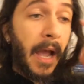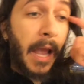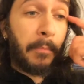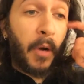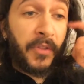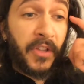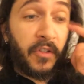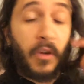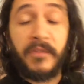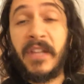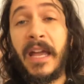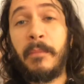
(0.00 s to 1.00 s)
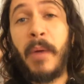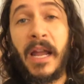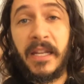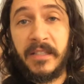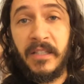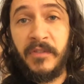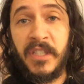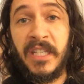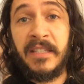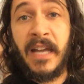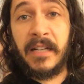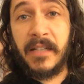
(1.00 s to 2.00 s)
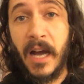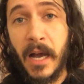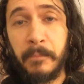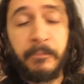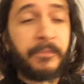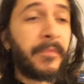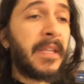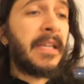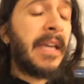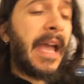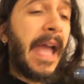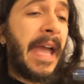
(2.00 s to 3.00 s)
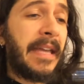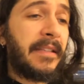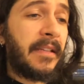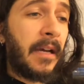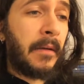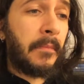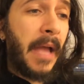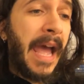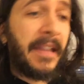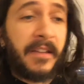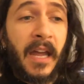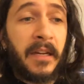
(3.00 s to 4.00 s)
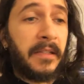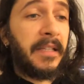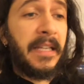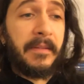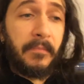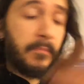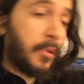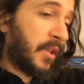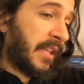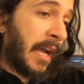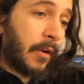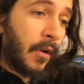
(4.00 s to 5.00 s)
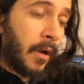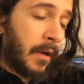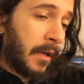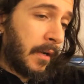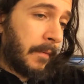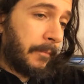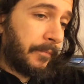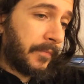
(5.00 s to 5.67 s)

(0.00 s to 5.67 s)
I bought this off DiabolicDVD.com and um, Ascot Elite puts out uh,